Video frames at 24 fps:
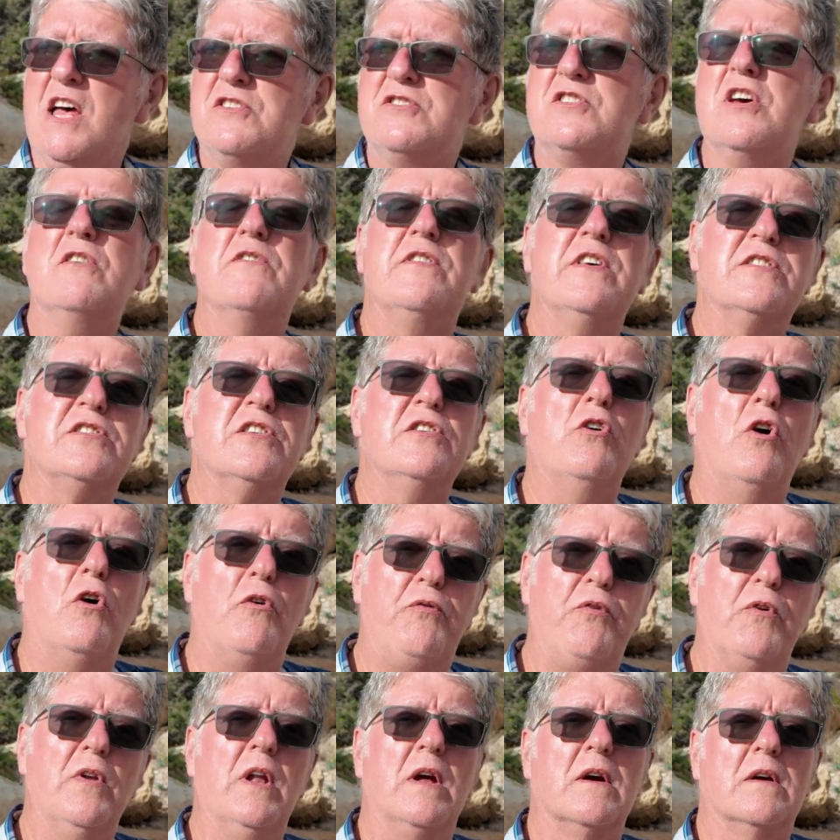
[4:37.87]
So there's an
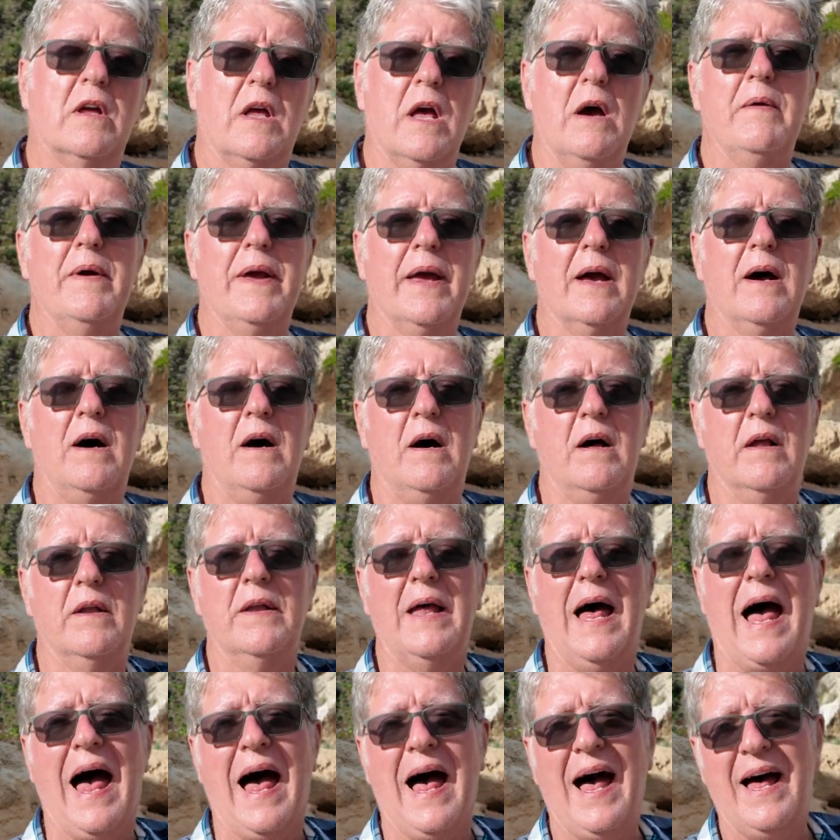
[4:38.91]
awful lot going
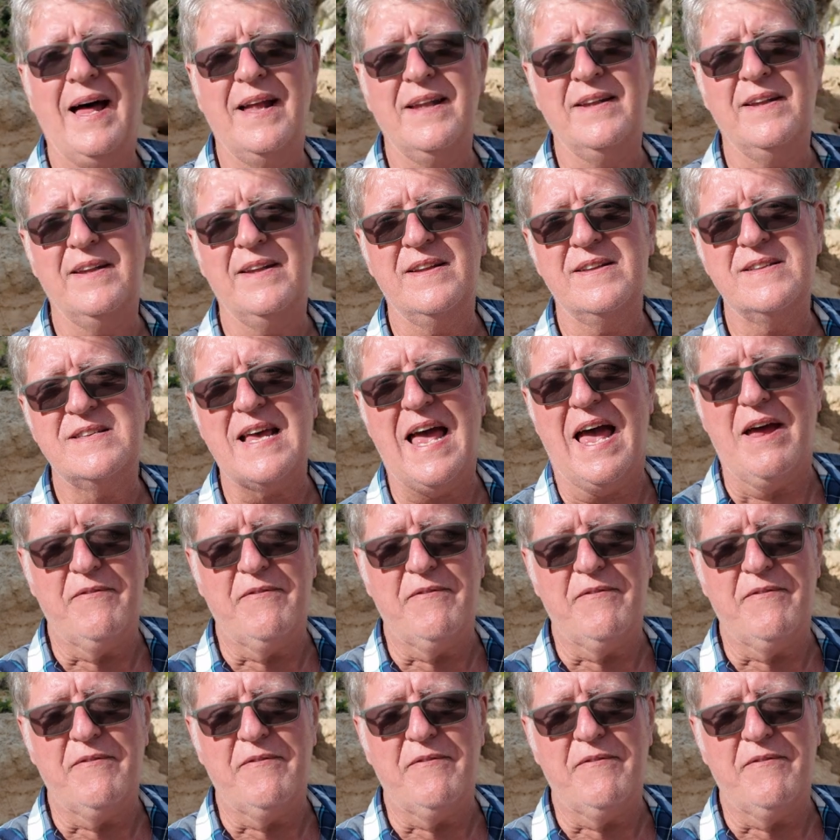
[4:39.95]
on, and